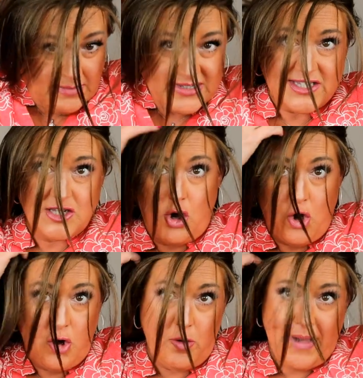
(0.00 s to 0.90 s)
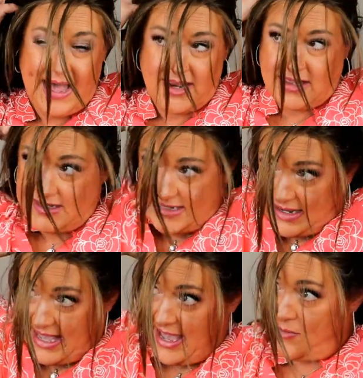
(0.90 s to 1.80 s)
I'm so bad at this
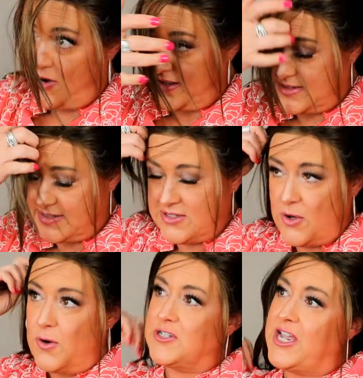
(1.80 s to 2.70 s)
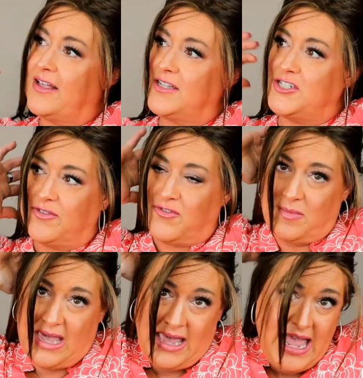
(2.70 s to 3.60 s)
on camera. It's so challenging
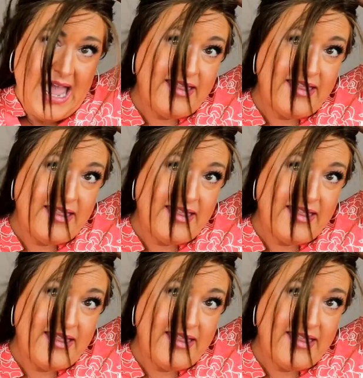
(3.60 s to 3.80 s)
for me.